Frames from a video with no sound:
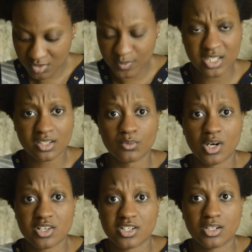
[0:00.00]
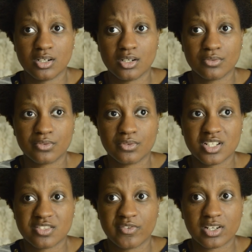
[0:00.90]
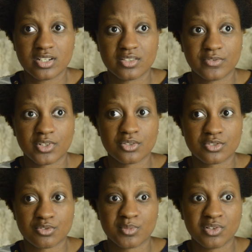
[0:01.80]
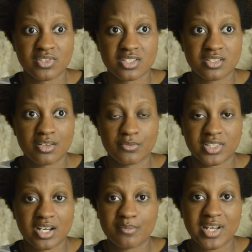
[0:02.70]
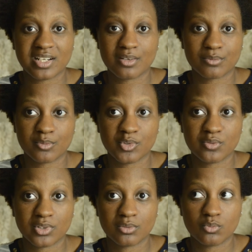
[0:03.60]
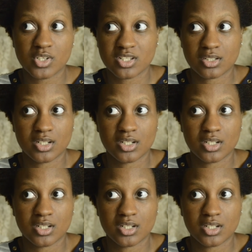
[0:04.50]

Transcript: Speaking of washing off, it's very difficult to remove this stuff without makeup remover, which